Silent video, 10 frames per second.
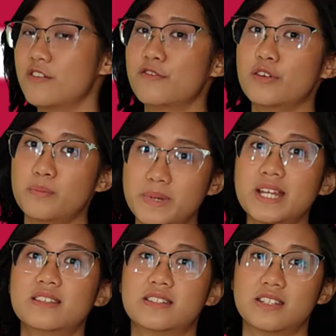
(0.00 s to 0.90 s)

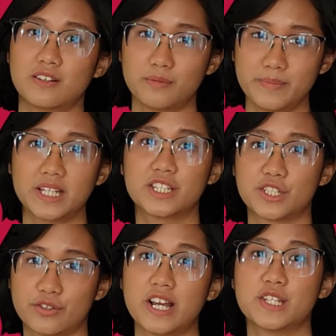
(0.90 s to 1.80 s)
forbids
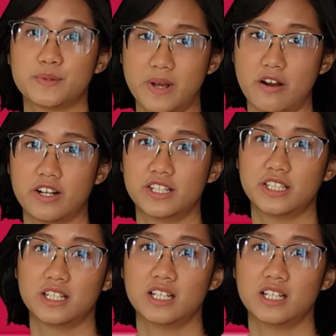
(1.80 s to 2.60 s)
mixed race marriage